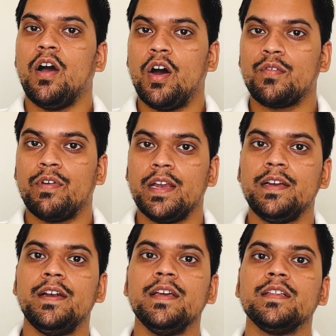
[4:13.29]
or
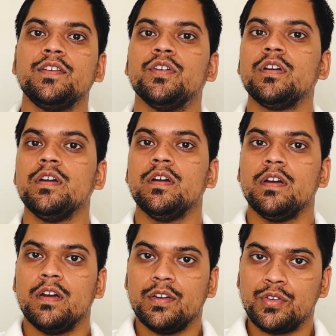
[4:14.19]
validating your
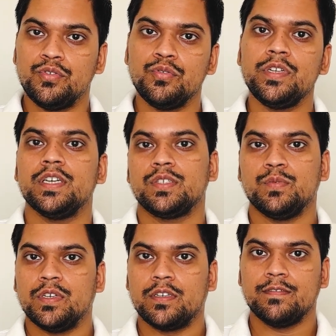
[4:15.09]
juniors'
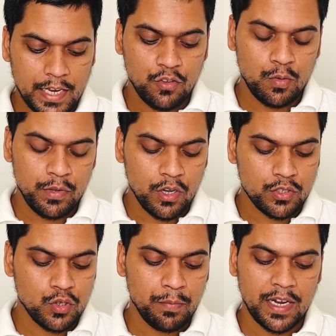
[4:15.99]
work. And you'll be
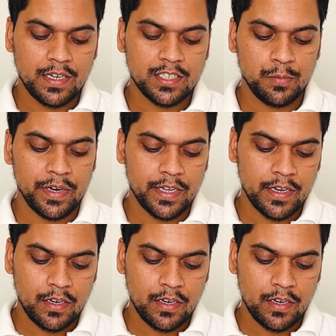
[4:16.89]
also participating